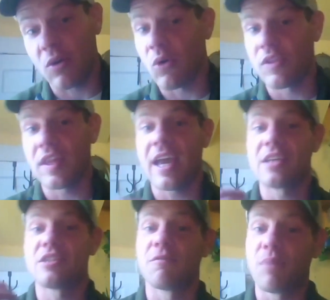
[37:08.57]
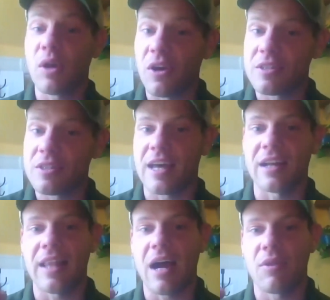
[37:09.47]
or in the case of birds, that
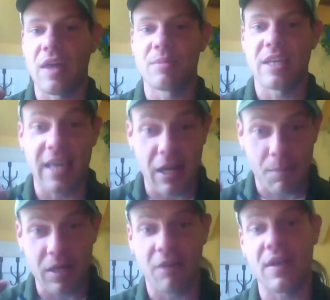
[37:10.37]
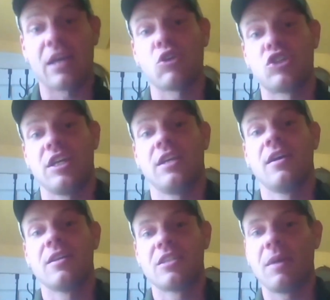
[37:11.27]
allow them to get up enough energy
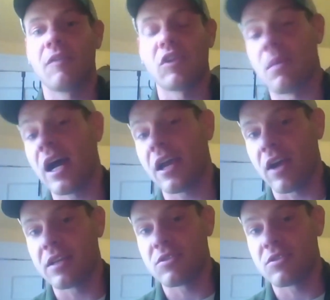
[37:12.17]
to be able to migrate.